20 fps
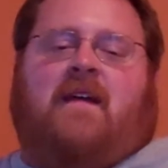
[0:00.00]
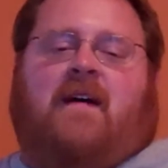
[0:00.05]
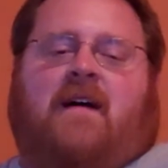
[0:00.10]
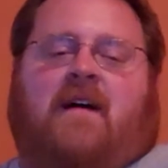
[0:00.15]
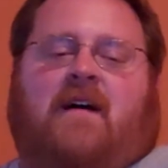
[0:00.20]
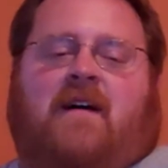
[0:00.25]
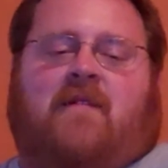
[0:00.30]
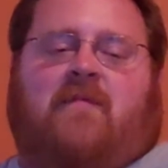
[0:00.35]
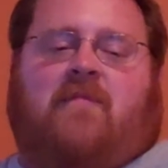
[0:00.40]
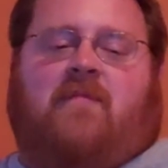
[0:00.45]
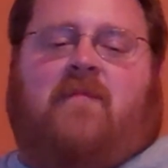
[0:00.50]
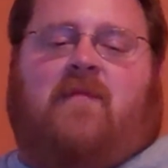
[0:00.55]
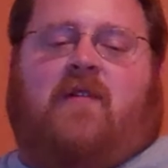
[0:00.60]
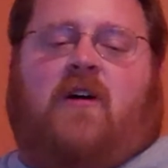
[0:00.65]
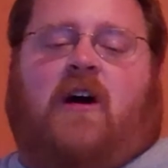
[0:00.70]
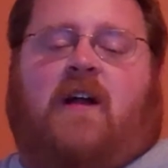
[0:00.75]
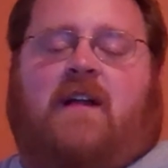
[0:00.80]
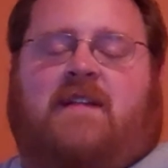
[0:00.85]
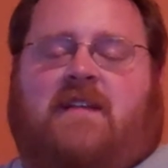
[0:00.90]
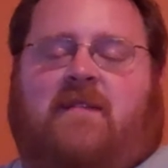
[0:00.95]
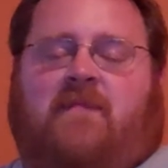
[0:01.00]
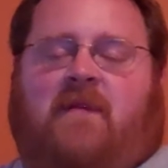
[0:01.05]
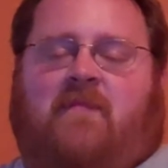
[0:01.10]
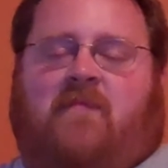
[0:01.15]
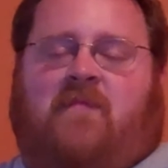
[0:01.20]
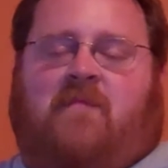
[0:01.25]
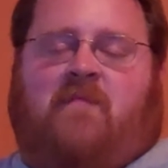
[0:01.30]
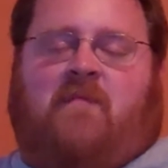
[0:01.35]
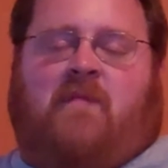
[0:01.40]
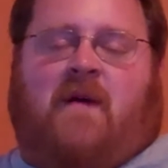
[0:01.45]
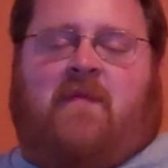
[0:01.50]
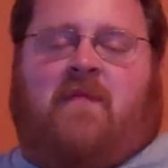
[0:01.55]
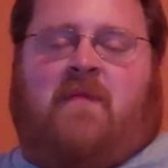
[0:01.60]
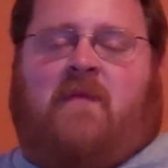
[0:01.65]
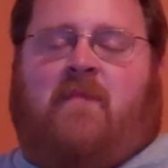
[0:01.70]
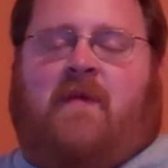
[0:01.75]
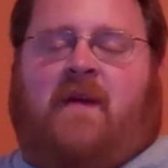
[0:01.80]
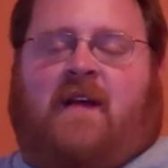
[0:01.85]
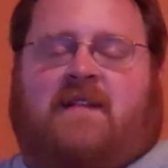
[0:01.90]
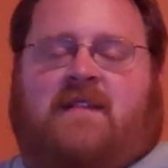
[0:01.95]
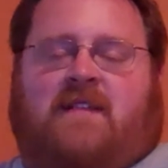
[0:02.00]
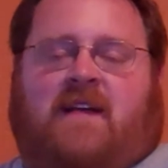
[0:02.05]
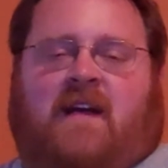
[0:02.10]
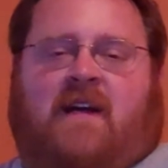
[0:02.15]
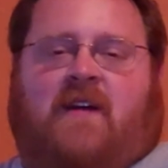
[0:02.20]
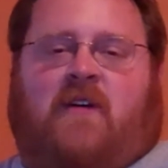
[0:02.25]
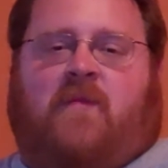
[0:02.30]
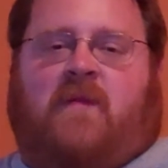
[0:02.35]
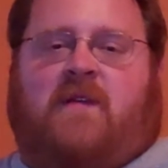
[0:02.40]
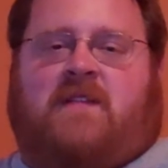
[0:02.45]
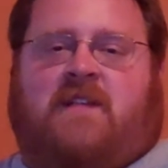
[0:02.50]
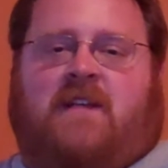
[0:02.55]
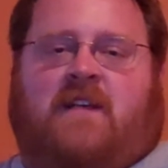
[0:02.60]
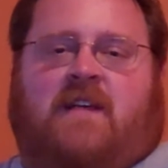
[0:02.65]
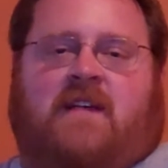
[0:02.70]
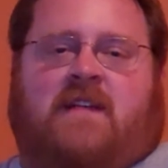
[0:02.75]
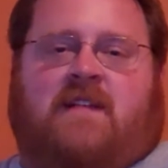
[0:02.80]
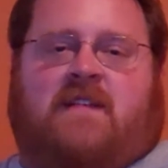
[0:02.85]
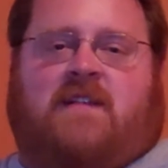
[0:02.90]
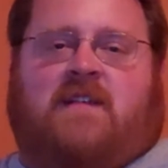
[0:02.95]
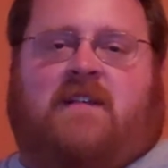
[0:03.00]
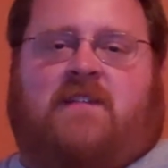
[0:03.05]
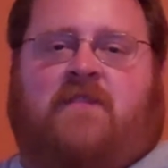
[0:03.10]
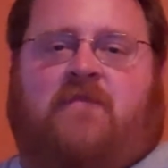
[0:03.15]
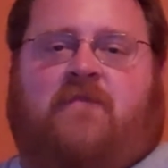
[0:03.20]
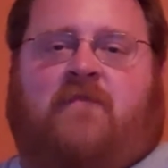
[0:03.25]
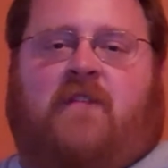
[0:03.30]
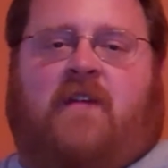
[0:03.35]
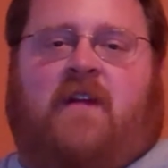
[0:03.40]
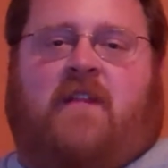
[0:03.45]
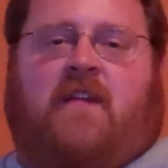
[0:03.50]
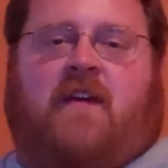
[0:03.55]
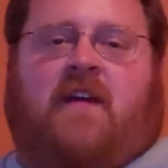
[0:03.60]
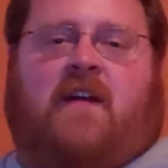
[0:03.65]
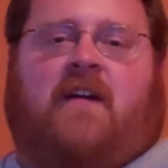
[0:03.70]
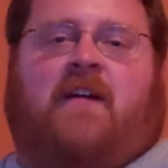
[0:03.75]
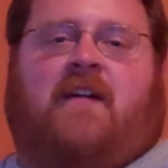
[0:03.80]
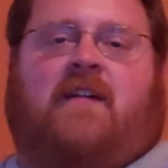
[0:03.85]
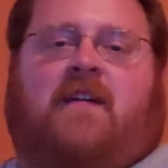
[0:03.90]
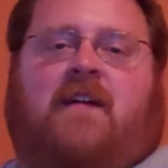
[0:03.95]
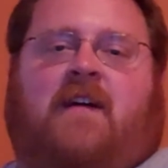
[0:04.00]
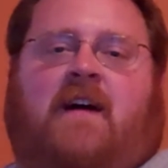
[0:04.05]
Honestly, my biggest thing I hope I see is just a free thinker.